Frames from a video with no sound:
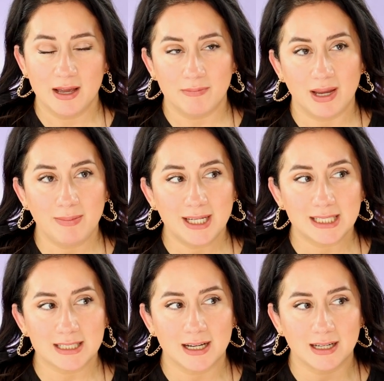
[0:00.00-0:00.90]
Maybe
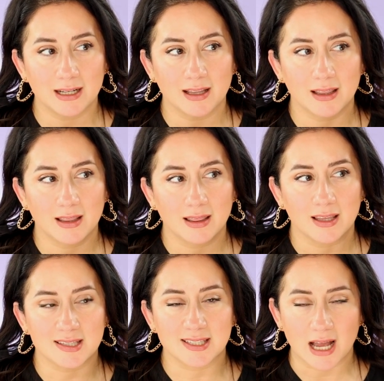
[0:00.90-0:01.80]
it's not
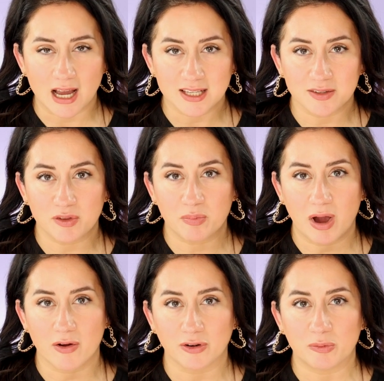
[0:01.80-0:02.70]
the size of the
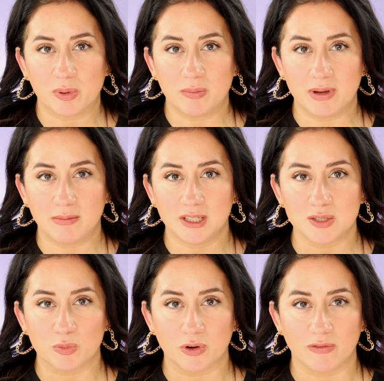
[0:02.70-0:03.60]
powder, but maybe
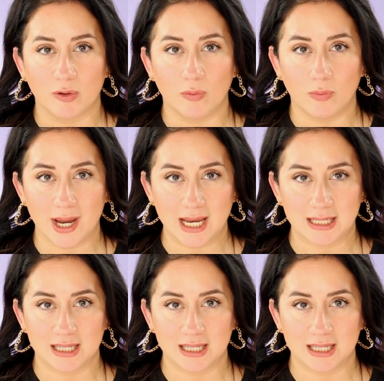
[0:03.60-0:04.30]
it's more of the weight.